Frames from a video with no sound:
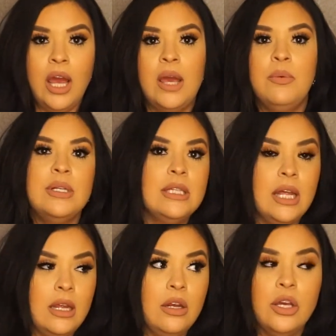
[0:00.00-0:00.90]
I was
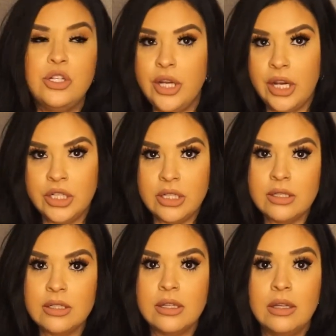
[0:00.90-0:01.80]
getting
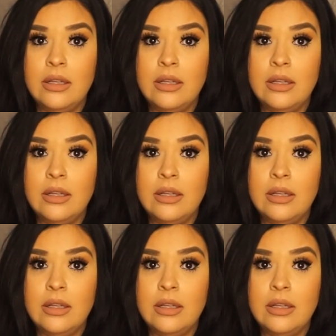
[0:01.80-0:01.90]
contractions.